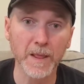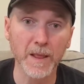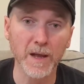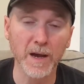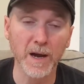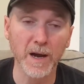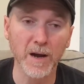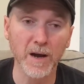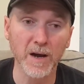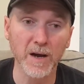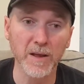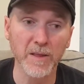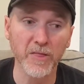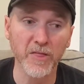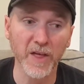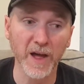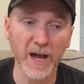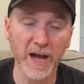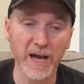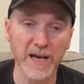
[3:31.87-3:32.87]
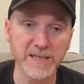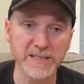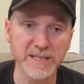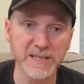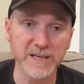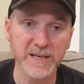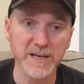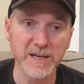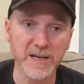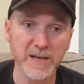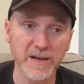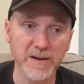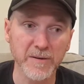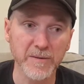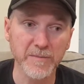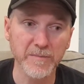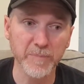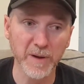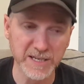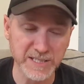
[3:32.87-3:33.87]
that
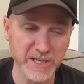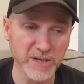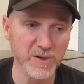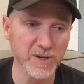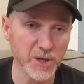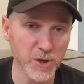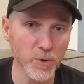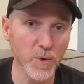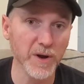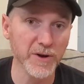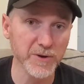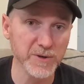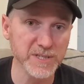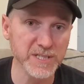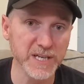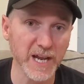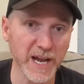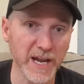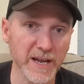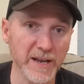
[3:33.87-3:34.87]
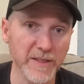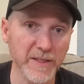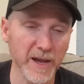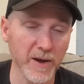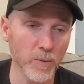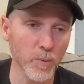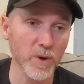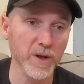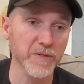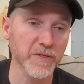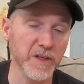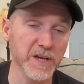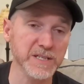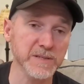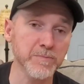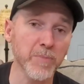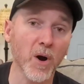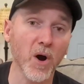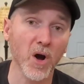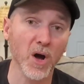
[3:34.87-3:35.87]
basically you understand that with this
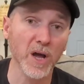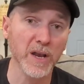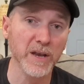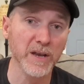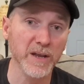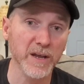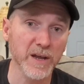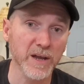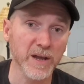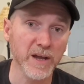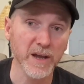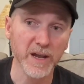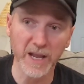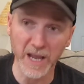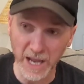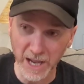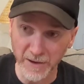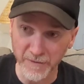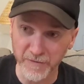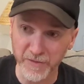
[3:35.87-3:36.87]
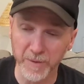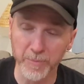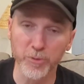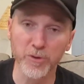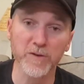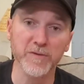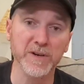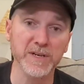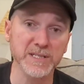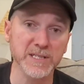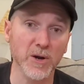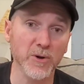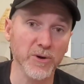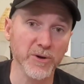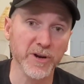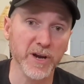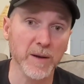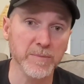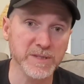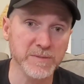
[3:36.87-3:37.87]
bond, if the previous owner
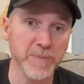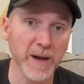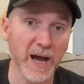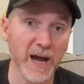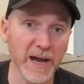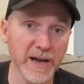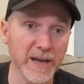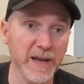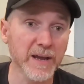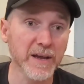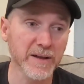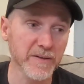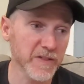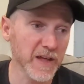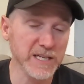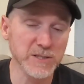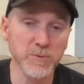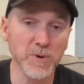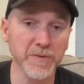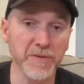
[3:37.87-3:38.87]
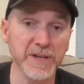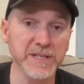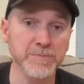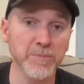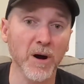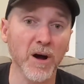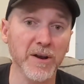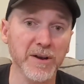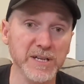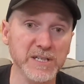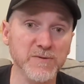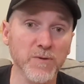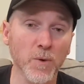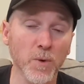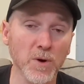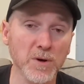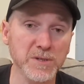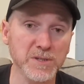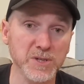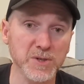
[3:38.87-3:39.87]
comes back, that's what this bond is
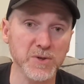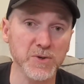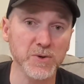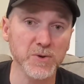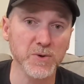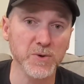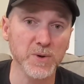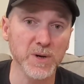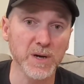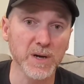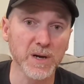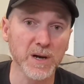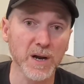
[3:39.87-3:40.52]
for, to